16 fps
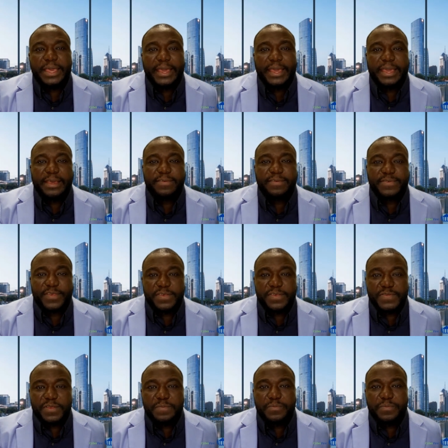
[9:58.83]
a
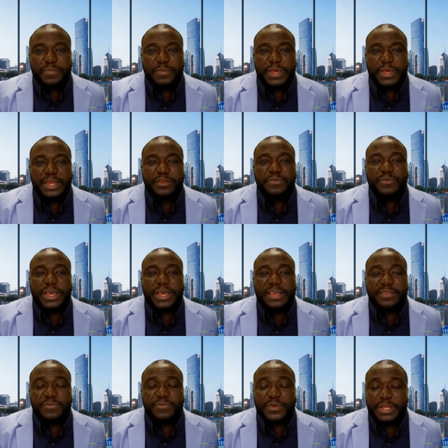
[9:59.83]
system
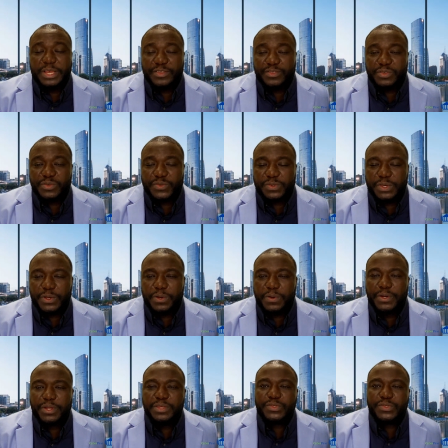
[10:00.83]
as it relates to security.